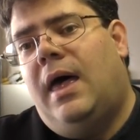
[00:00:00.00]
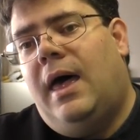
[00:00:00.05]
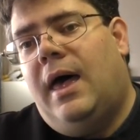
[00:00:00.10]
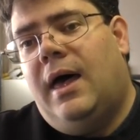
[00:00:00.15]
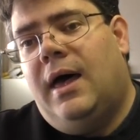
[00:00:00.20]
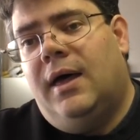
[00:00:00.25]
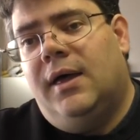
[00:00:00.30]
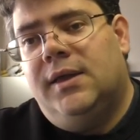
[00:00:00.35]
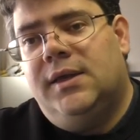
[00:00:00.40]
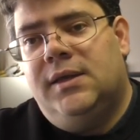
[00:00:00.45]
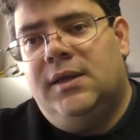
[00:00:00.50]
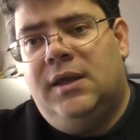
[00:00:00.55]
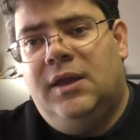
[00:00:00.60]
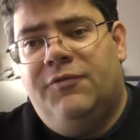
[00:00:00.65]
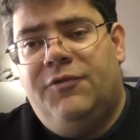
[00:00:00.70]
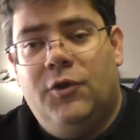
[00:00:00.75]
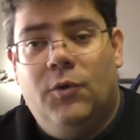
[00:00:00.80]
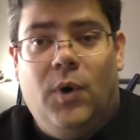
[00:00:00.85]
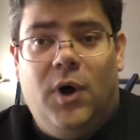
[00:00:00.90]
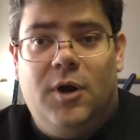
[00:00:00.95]
Uh,
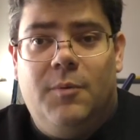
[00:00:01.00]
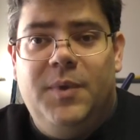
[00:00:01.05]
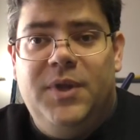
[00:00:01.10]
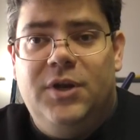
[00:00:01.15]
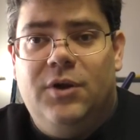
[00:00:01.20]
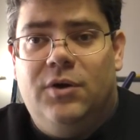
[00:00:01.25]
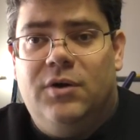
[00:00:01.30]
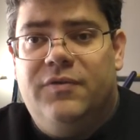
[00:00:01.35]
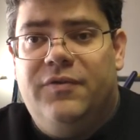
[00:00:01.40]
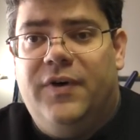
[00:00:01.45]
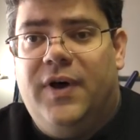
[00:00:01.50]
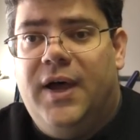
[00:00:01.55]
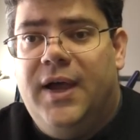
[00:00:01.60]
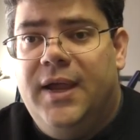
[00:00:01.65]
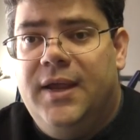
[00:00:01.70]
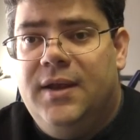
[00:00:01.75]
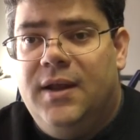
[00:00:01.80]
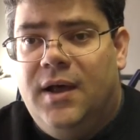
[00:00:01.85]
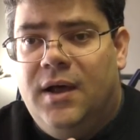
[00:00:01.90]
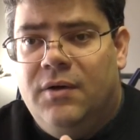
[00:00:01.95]
if you want to be
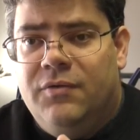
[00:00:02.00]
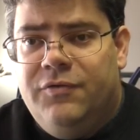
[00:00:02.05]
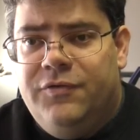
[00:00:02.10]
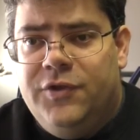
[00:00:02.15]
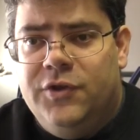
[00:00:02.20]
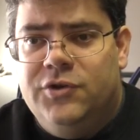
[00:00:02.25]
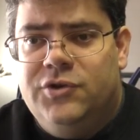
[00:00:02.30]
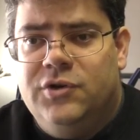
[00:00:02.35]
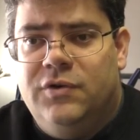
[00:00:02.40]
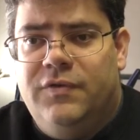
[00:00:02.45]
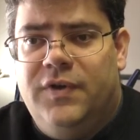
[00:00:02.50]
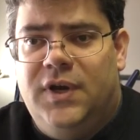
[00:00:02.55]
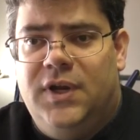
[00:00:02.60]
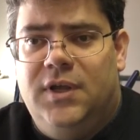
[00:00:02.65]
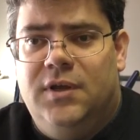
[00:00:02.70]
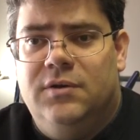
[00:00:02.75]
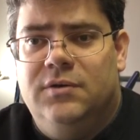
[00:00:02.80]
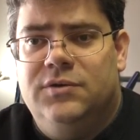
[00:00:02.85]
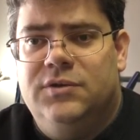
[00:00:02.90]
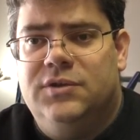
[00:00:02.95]
notified of future
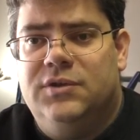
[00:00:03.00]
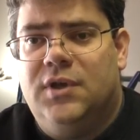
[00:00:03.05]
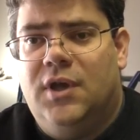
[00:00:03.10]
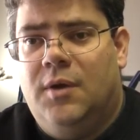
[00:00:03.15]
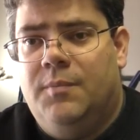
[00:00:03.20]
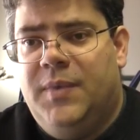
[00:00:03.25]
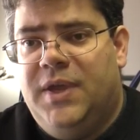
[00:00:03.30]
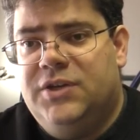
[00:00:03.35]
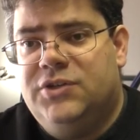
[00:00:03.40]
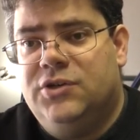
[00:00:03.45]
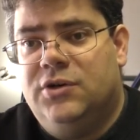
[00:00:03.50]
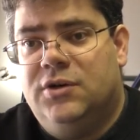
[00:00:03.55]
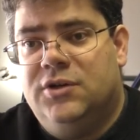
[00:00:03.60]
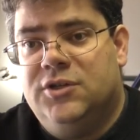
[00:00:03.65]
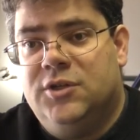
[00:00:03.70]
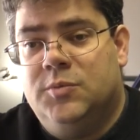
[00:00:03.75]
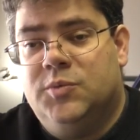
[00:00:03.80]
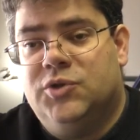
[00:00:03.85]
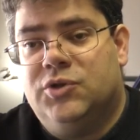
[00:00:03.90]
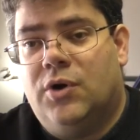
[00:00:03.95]
videos, uh, make sure to
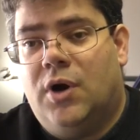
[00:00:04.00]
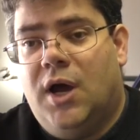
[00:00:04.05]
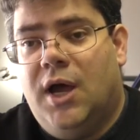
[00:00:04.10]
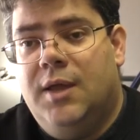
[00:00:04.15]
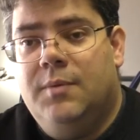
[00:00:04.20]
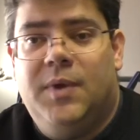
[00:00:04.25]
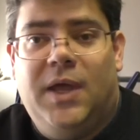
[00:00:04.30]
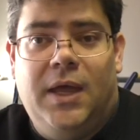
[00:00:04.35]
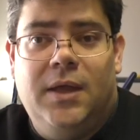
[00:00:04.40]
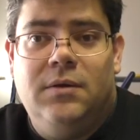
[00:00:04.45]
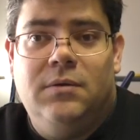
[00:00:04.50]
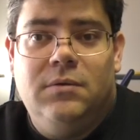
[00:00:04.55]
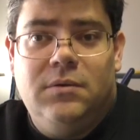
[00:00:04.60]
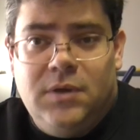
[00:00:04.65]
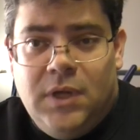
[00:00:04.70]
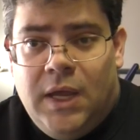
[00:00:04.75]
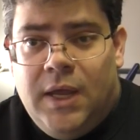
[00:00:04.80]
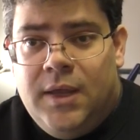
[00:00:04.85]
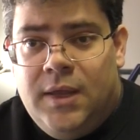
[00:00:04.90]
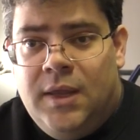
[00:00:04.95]
subscribe and
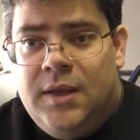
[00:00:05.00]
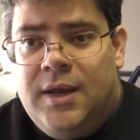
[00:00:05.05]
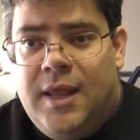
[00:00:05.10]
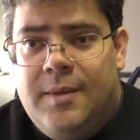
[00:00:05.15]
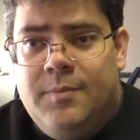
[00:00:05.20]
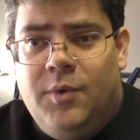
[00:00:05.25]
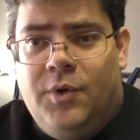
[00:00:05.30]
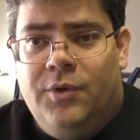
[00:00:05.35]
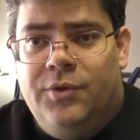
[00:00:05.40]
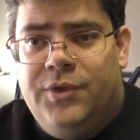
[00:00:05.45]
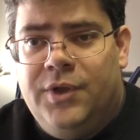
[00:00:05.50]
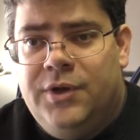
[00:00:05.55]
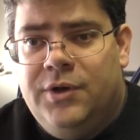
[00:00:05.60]
uh, enable the